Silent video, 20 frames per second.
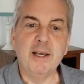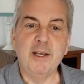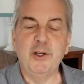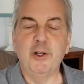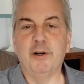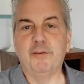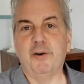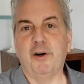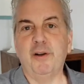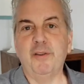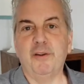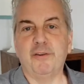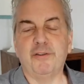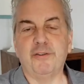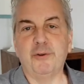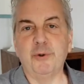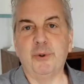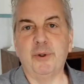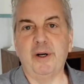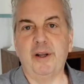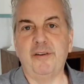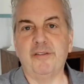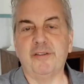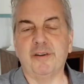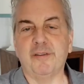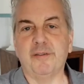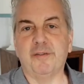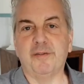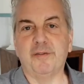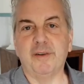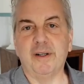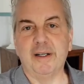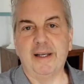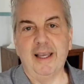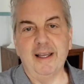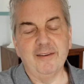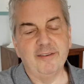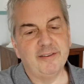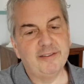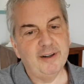You know, I've heard the stories of,
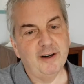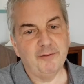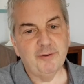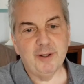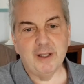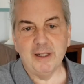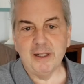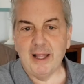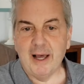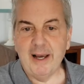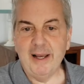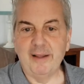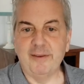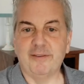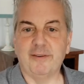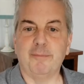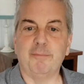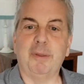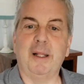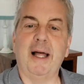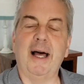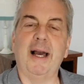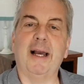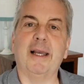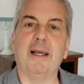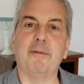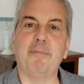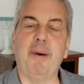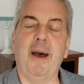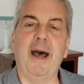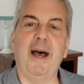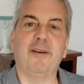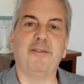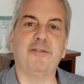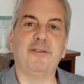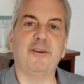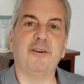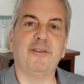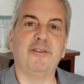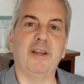again, several Alliance Black
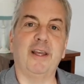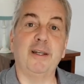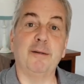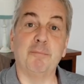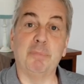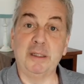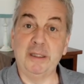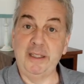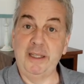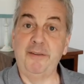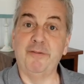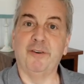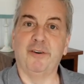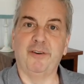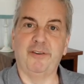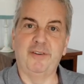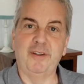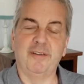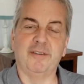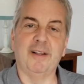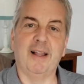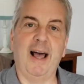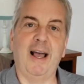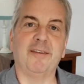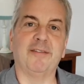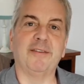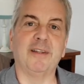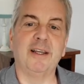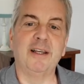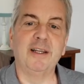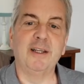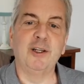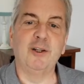pastors and believers these last